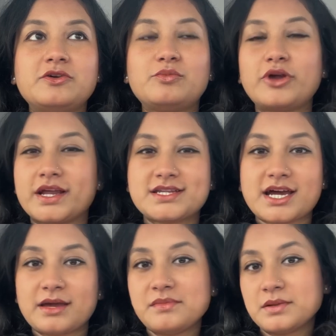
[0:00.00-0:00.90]
break
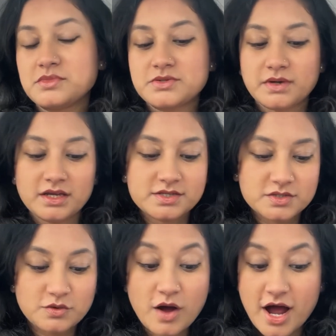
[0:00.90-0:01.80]
time in between,
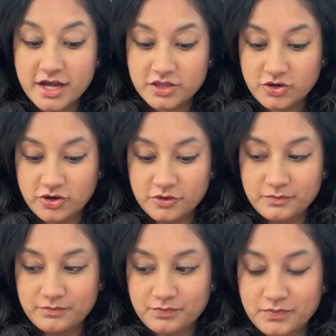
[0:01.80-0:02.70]
so I thought
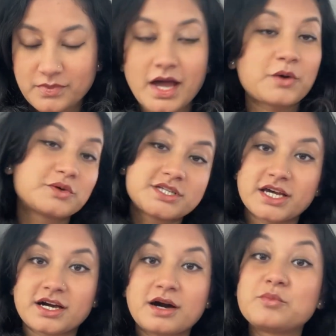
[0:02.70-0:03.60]
I would
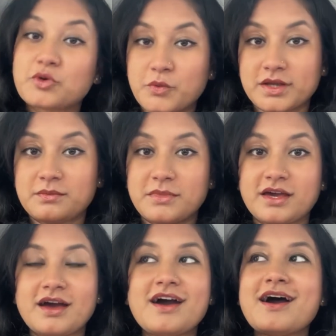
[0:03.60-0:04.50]
take a book with
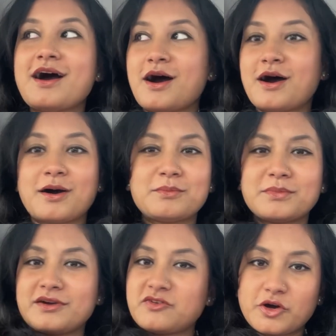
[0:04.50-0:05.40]
me.
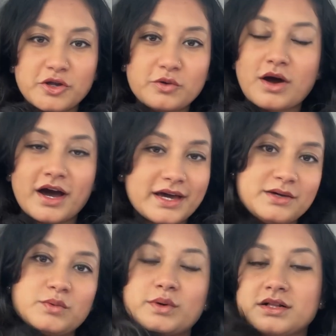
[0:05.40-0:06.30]
If you're new,
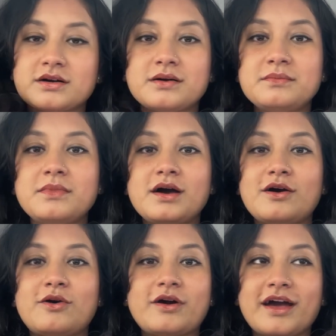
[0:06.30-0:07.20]
hi, welcome,
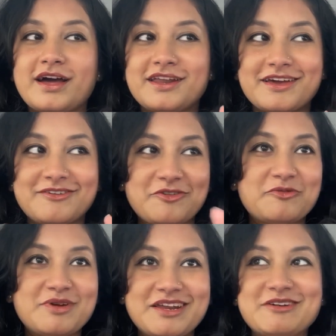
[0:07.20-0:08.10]
and if
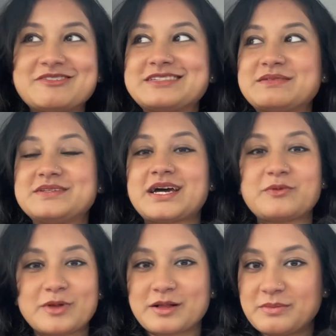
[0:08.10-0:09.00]
you've been here for some
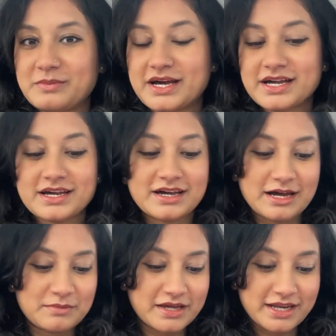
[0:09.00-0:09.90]
time, welcome back.
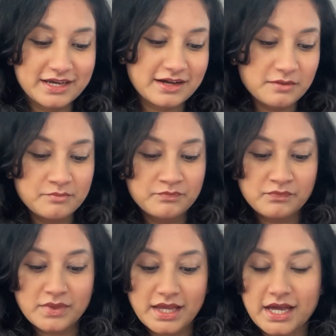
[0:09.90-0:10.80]
I'm Nayanika,
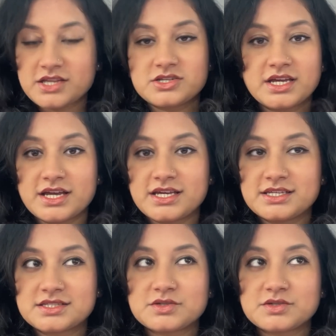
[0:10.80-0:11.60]
and today